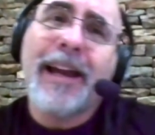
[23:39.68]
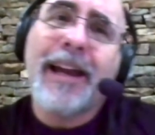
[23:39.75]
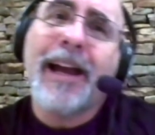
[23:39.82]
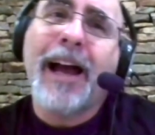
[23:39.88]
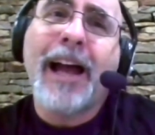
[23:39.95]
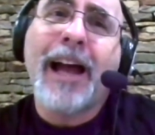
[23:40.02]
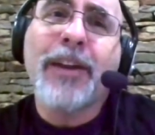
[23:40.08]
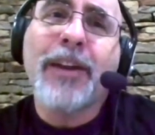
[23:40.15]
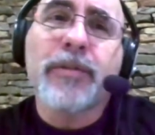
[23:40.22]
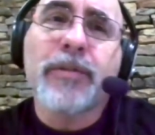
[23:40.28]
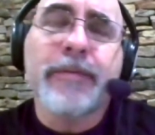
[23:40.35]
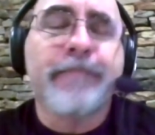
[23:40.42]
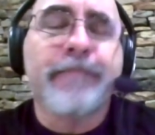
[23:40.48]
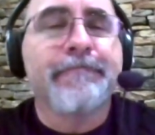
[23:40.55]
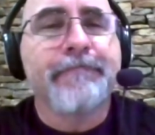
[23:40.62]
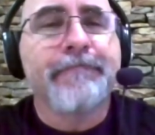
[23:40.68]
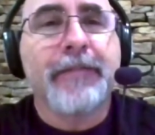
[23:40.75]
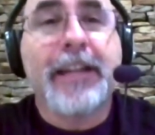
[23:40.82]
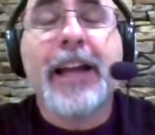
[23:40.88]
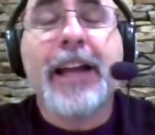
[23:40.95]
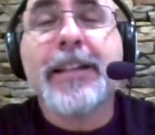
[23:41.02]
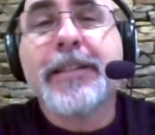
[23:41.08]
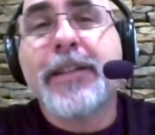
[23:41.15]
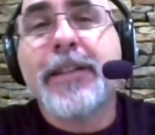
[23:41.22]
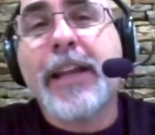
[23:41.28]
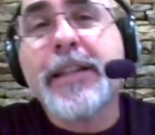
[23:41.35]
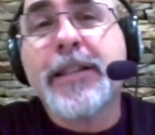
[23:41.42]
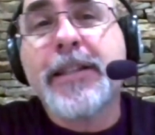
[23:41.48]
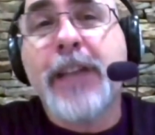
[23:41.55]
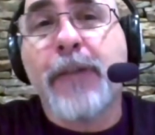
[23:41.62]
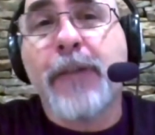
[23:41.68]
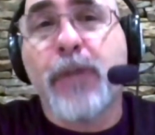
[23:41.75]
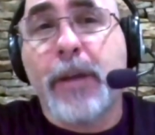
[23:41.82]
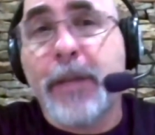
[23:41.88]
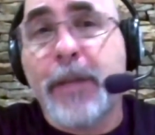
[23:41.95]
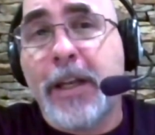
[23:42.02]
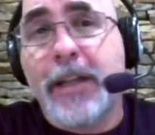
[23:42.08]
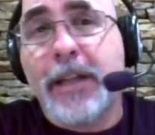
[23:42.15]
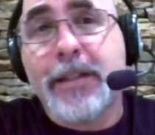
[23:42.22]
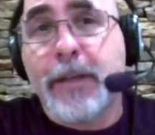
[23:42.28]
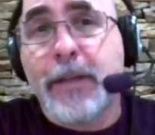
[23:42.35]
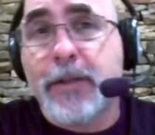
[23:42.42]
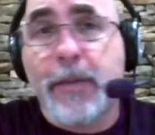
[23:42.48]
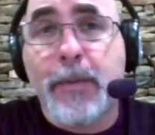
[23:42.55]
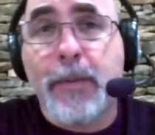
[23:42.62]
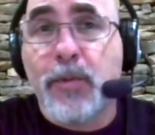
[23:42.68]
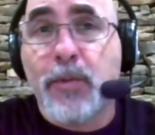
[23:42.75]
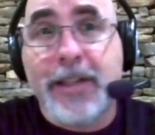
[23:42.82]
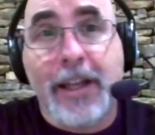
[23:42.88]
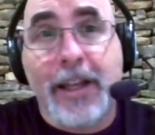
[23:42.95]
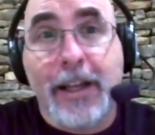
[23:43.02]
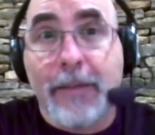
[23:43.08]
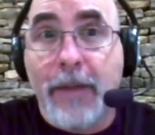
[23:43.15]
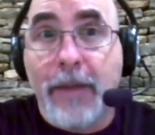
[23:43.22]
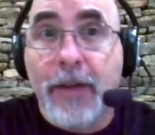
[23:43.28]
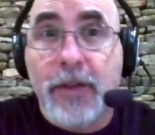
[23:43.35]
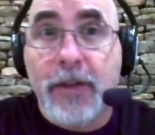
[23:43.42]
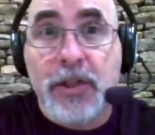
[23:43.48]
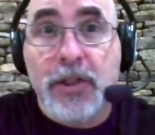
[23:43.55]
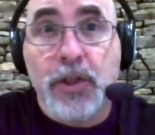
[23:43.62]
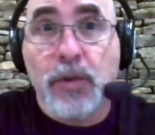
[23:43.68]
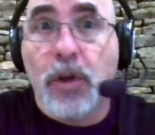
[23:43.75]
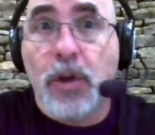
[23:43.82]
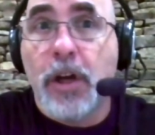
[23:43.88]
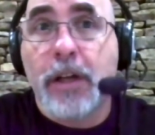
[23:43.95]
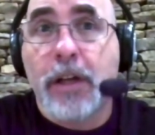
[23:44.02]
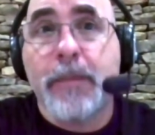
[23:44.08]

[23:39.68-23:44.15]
I don't hmm, that so that's a tough one. I mean, it's some people would say like a month is too long.